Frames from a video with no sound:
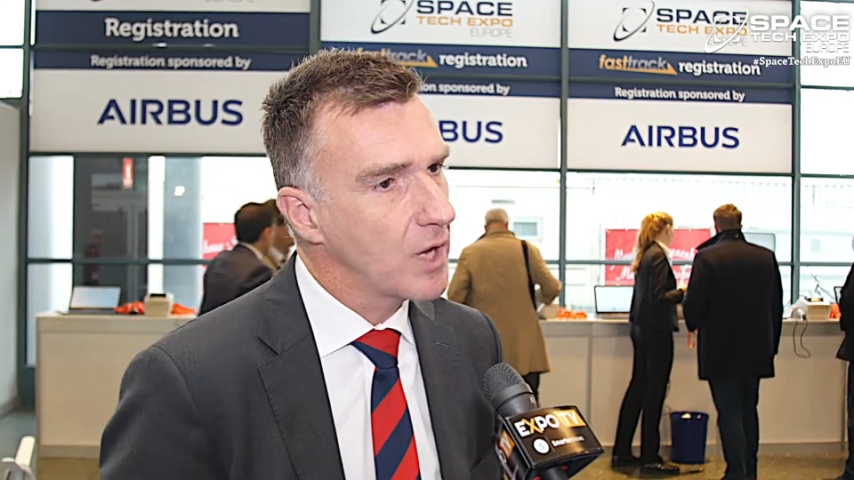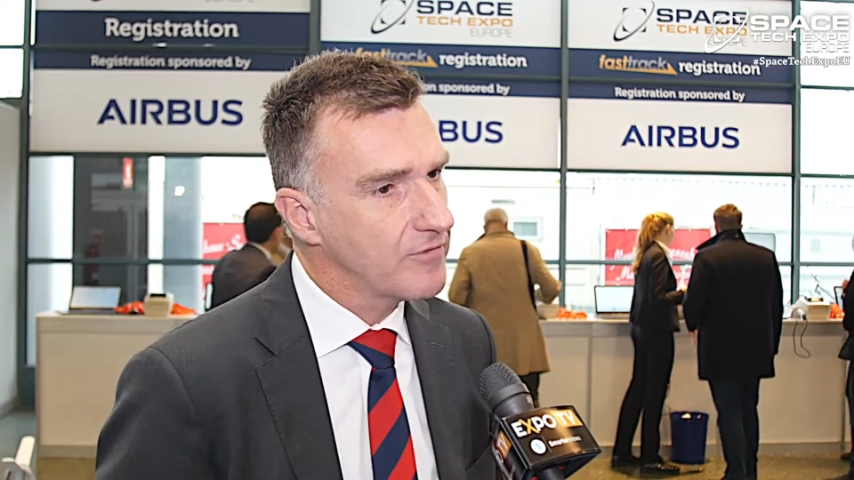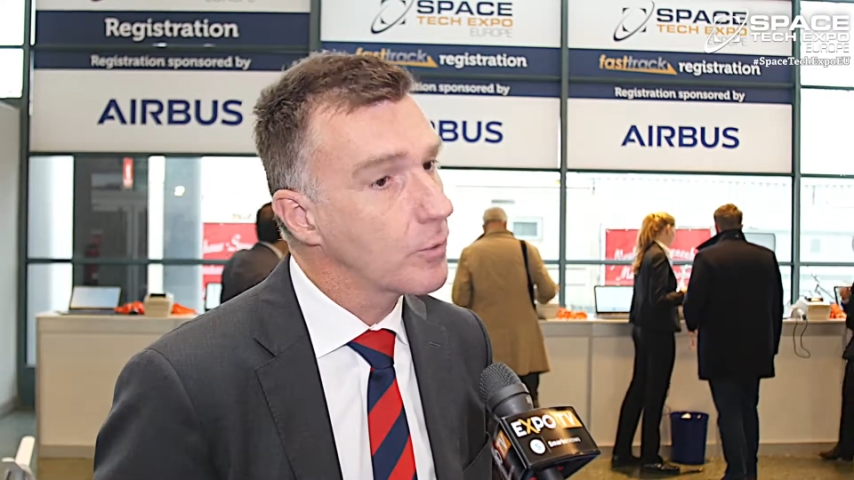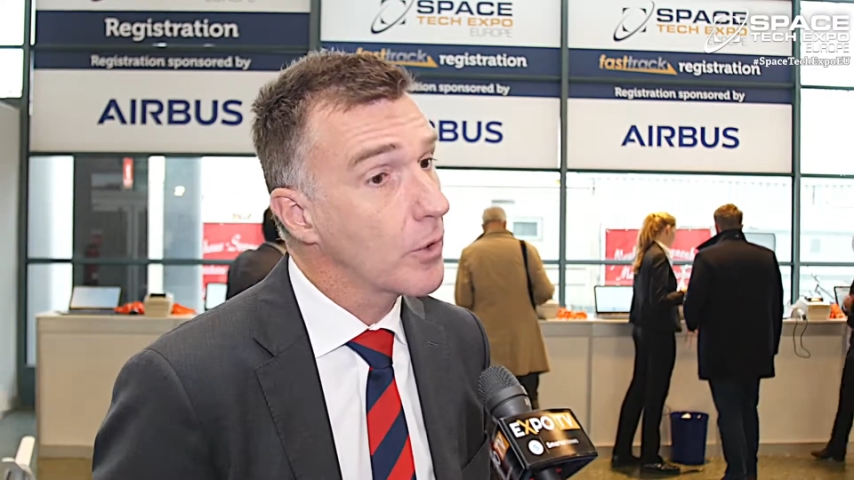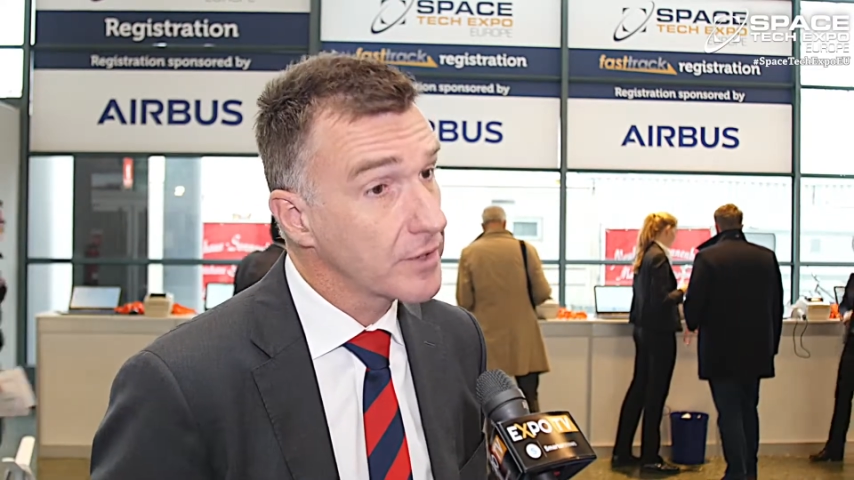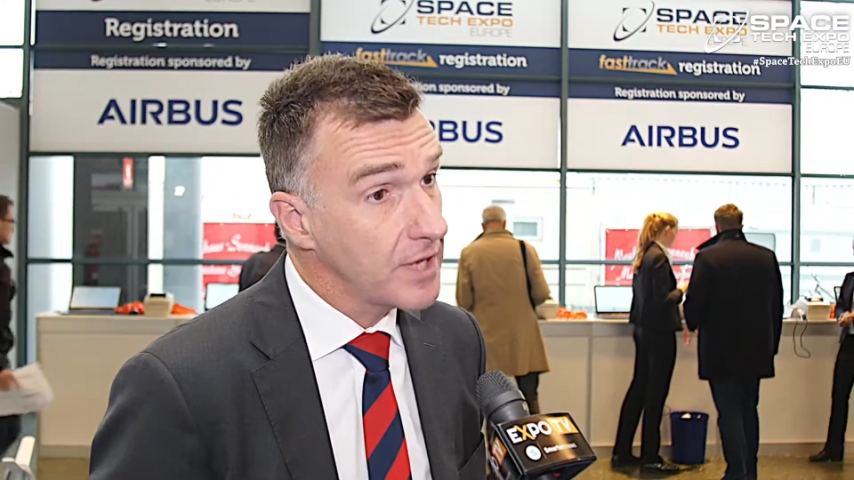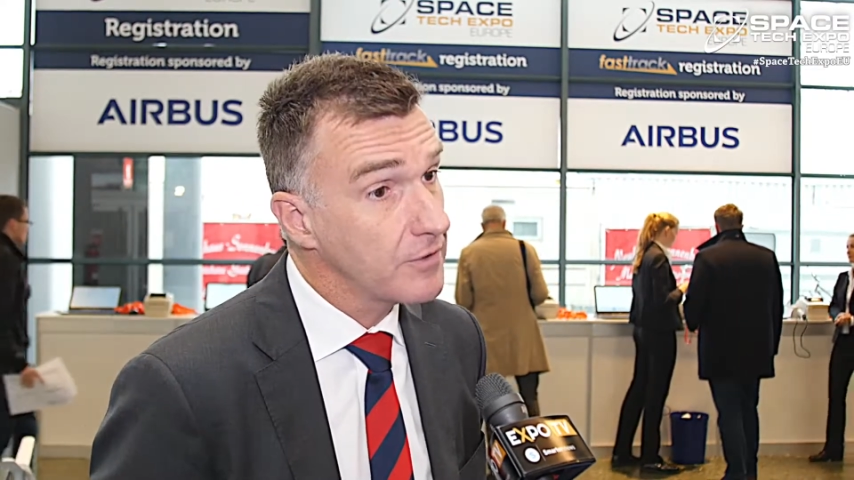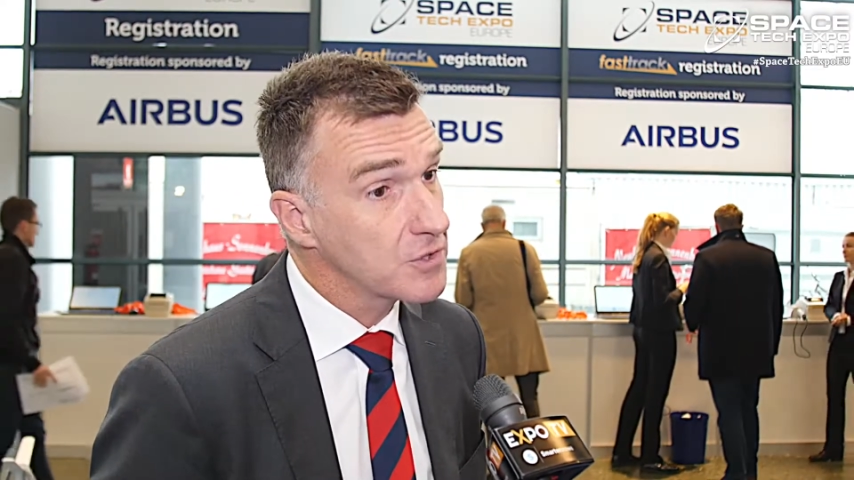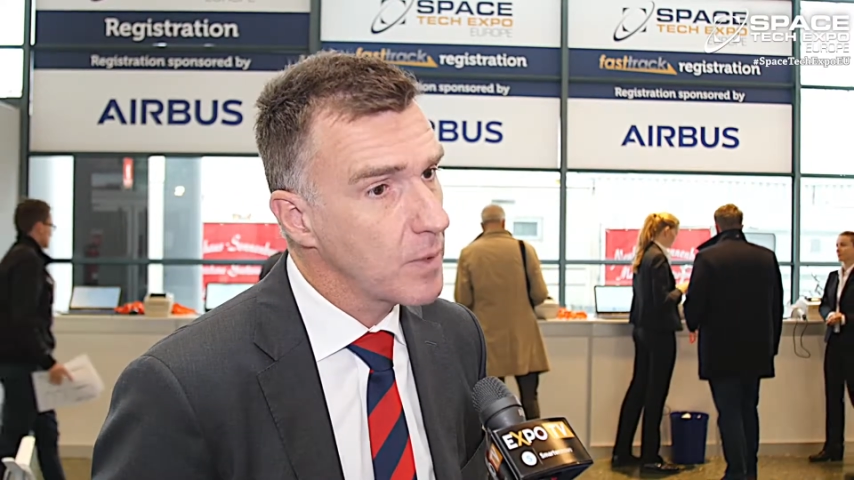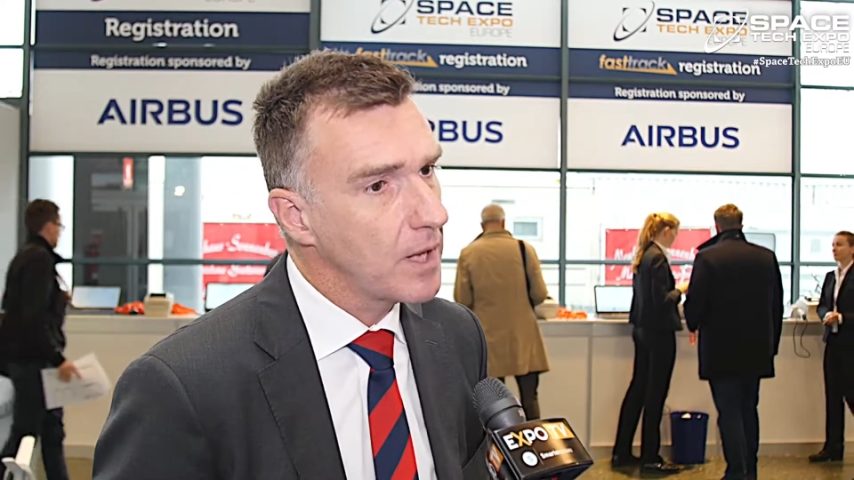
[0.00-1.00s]
have it work
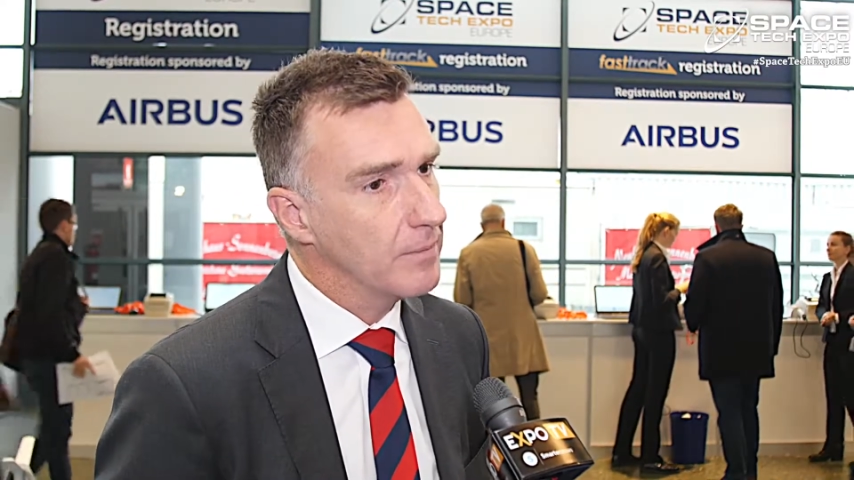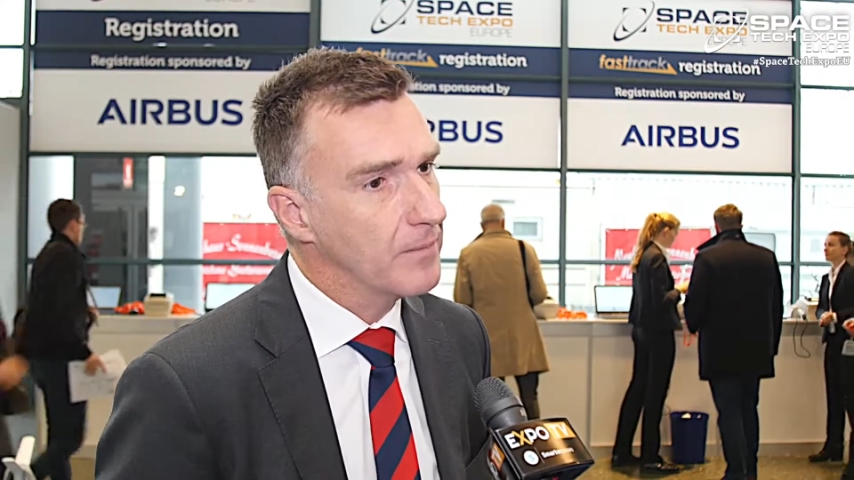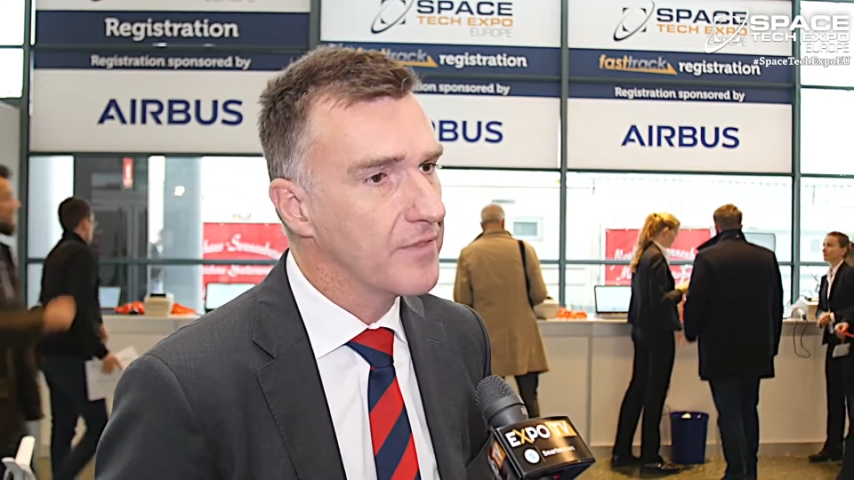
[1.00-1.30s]
there as well?